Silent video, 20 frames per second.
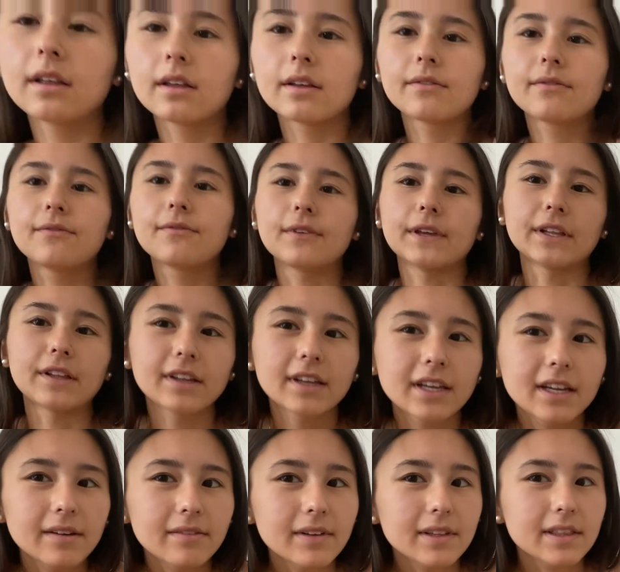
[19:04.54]
feeling
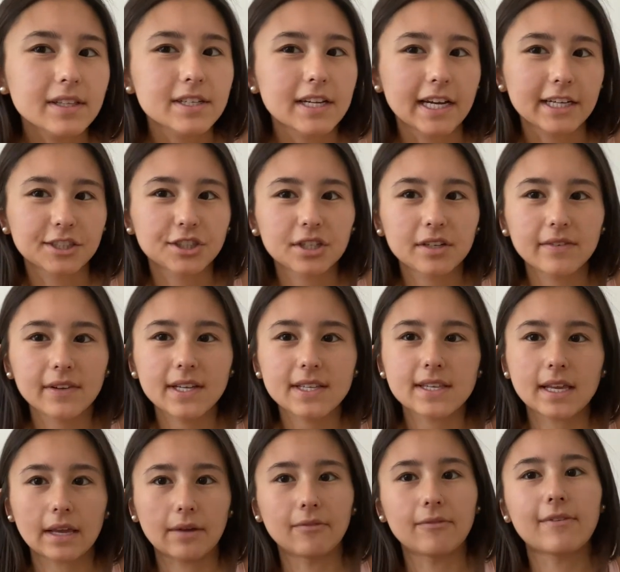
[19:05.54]
of it, the texture of it is
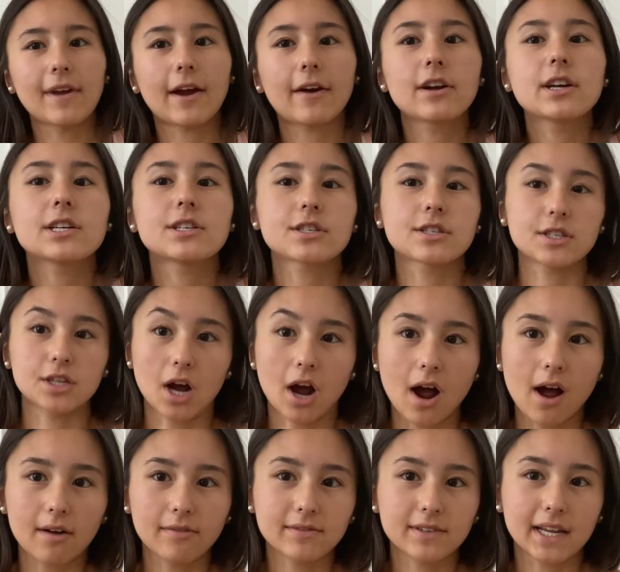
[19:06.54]
like very
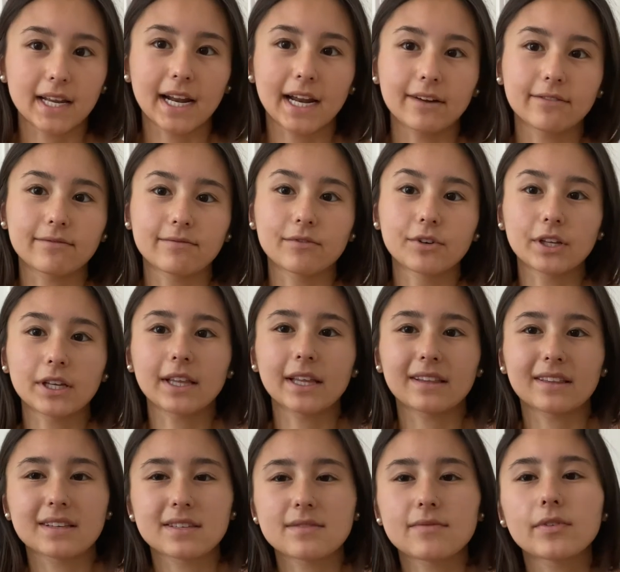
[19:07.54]
soft and I really like
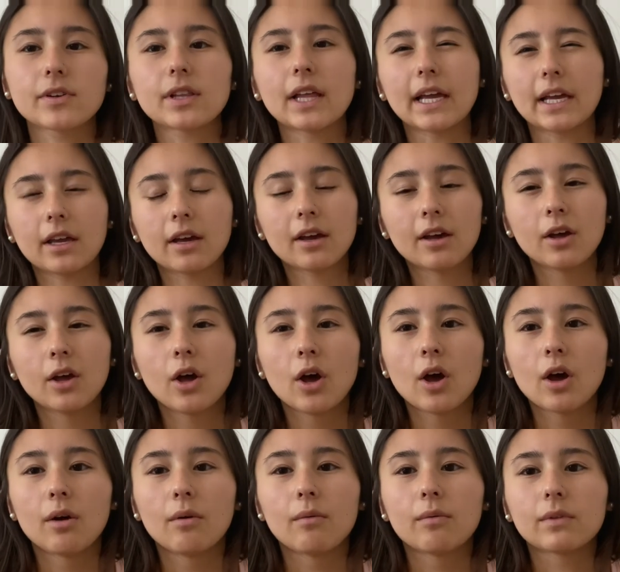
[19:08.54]
this for like
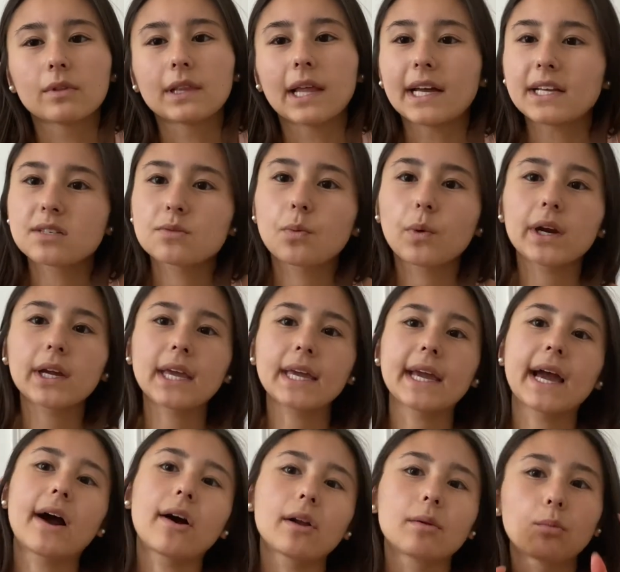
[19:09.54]
less working
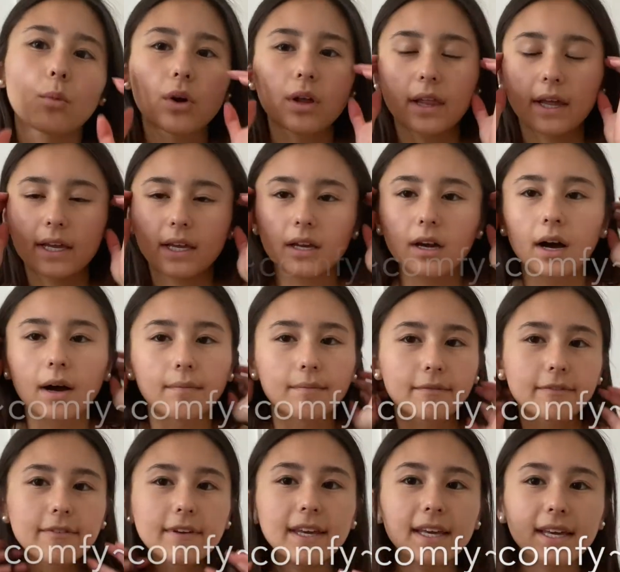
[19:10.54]
out and more like
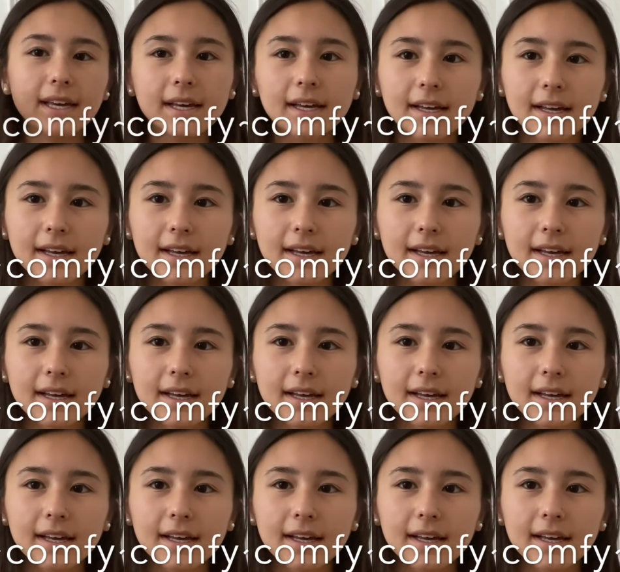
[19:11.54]
comfy.